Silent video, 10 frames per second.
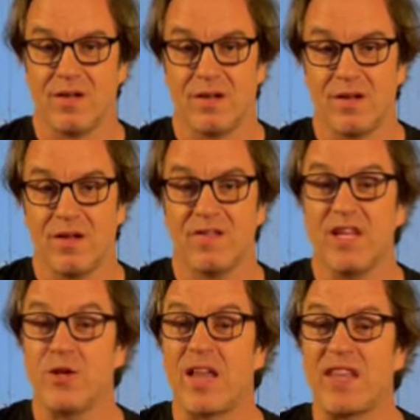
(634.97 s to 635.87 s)

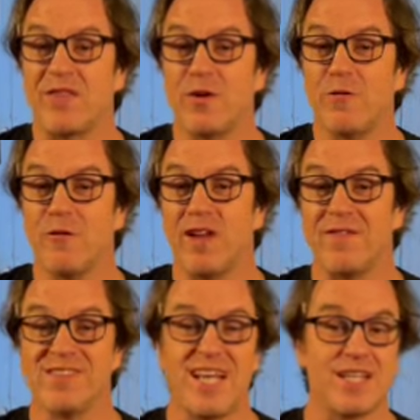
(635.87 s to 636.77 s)
Then you get the 3rd fret of
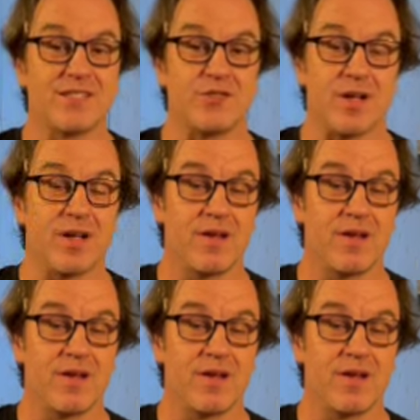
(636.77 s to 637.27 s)
the 2nd string.